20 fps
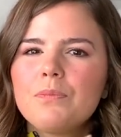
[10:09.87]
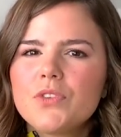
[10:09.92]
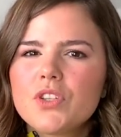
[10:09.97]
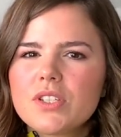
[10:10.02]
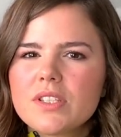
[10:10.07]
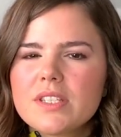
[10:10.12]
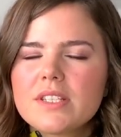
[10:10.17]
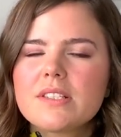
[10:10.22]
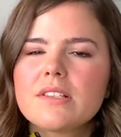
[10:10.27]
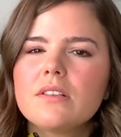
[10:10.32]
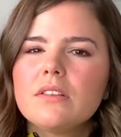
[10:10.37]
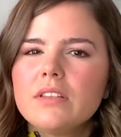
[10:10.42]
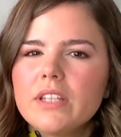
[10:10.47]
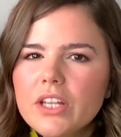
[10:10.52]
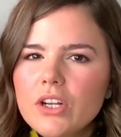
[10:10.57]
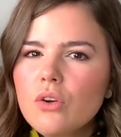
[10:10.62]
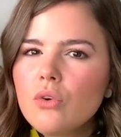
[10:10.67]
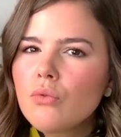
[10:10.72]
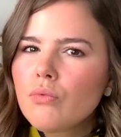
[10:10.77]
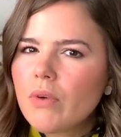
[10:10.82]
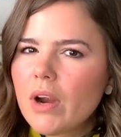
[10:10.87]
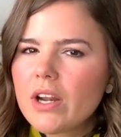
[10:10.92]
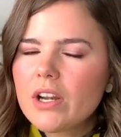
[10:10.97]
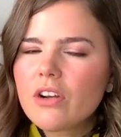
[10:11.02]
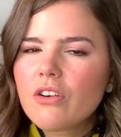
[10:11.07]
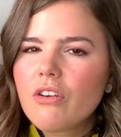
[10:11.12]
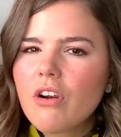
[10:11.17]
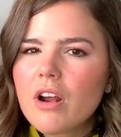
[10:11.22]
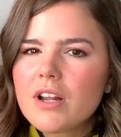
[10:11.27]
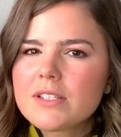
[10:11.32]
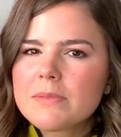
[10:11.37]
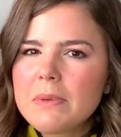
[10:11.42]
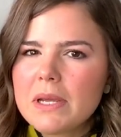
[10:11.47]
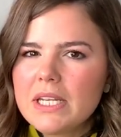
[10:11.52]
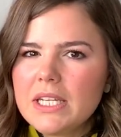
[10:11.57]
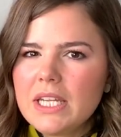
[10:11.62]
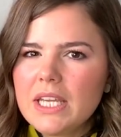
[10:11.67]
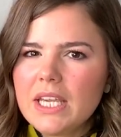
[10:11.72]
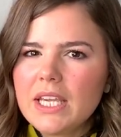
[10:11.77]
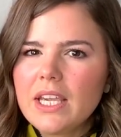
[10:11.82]
just this little run across my
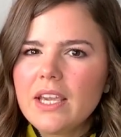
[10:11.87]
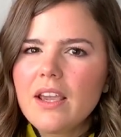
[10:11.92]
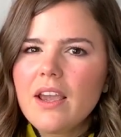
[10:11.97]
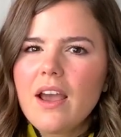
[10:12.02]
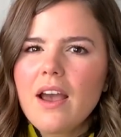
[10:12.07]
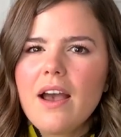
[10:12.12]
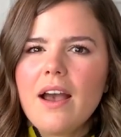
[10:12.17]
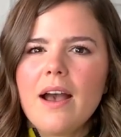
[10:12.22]
knee.